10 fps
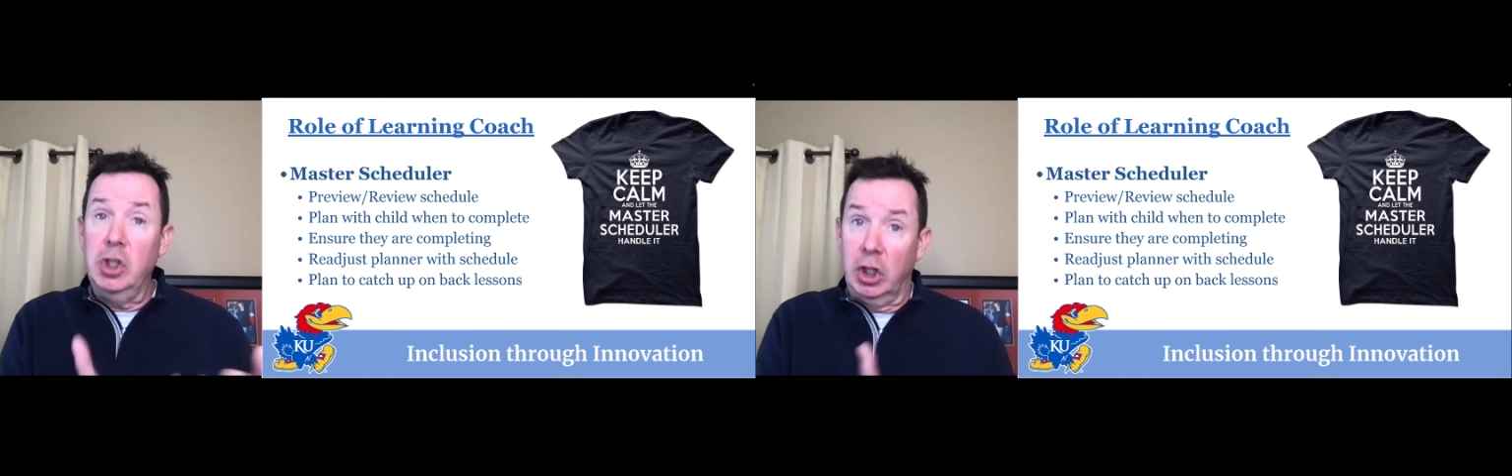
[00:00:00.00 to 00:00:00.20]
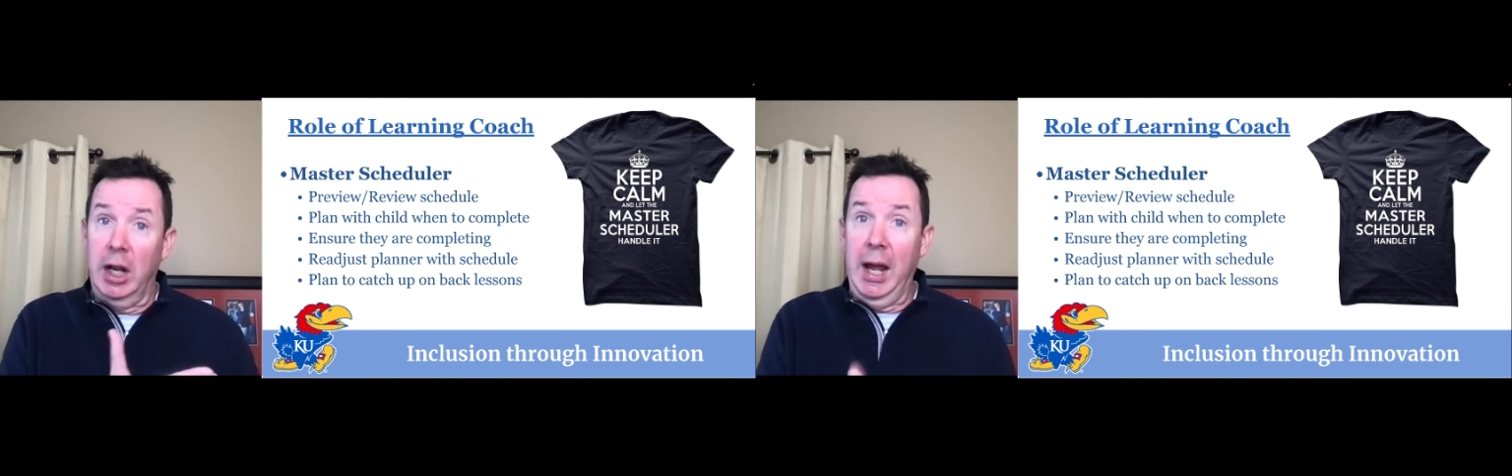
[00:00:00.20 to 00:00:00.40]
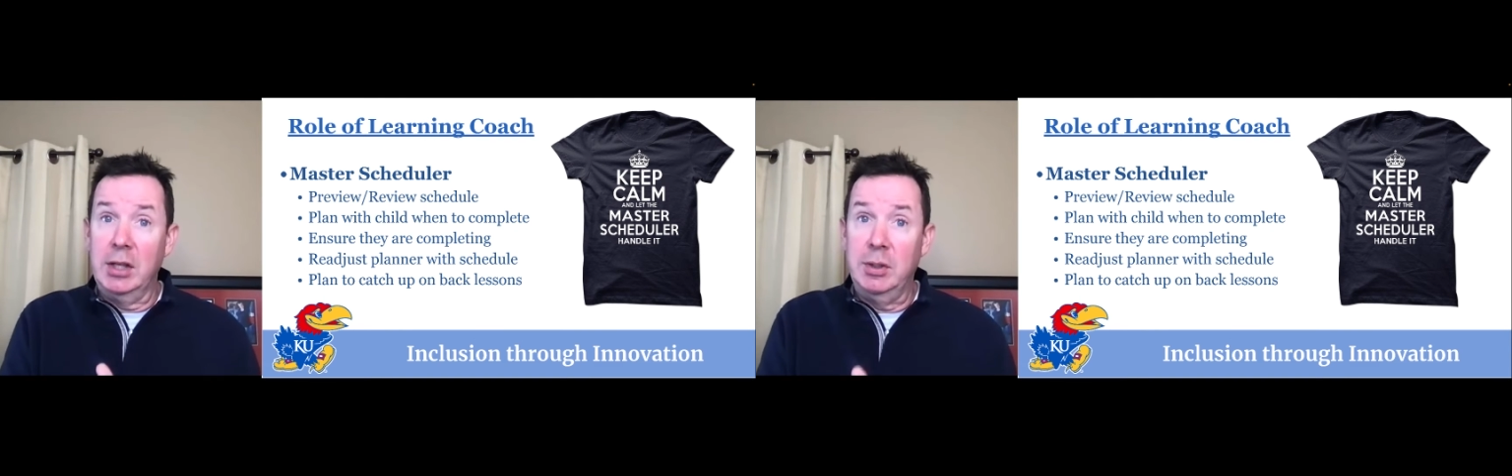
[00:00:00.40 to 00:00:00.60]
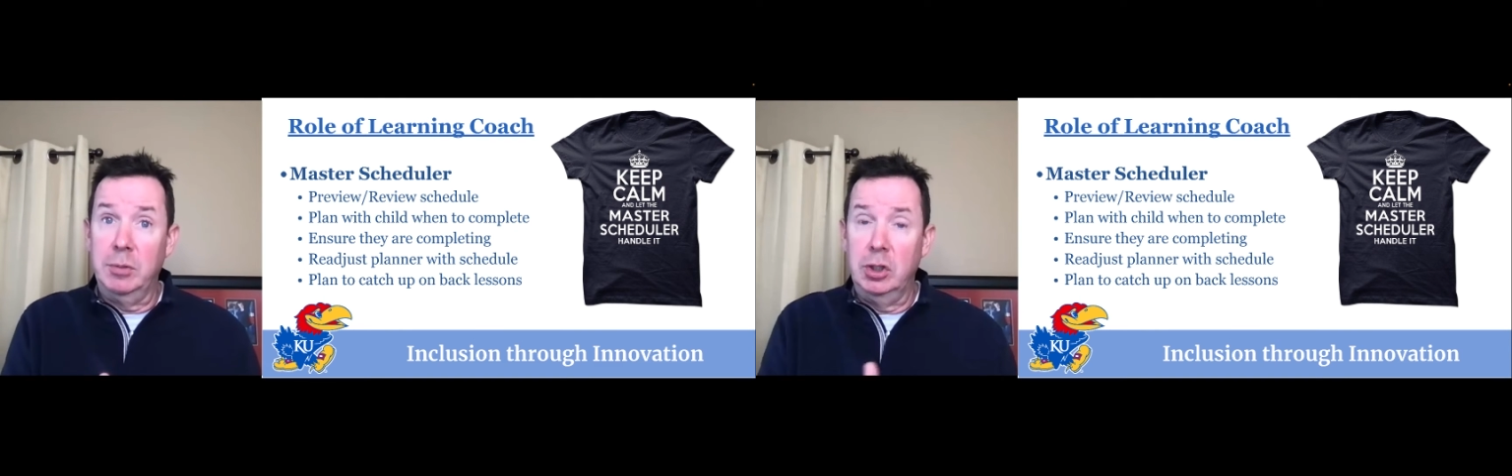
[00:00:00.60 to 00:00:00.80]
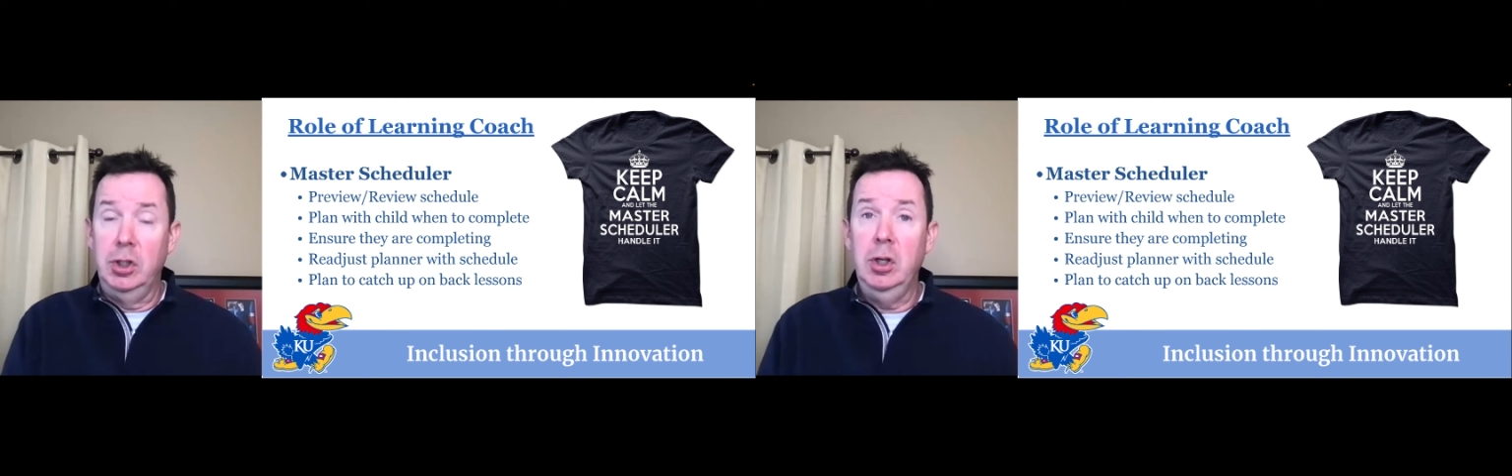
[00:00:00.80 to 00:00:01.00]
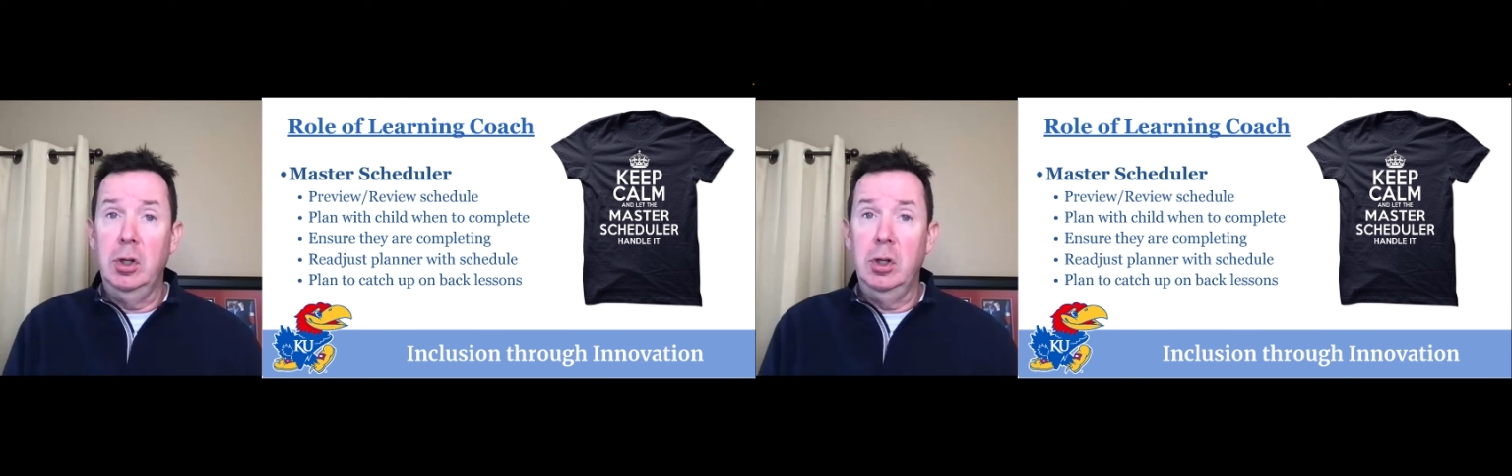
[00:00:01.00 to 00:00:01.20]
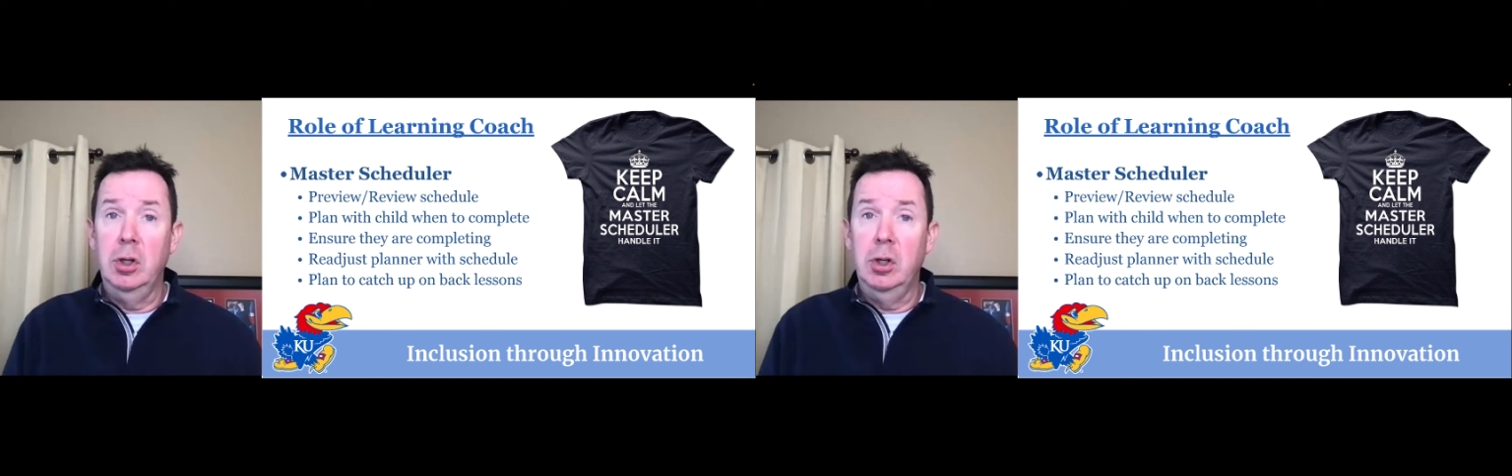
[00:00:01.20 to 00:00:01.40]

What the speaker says: you're going to ask them to do.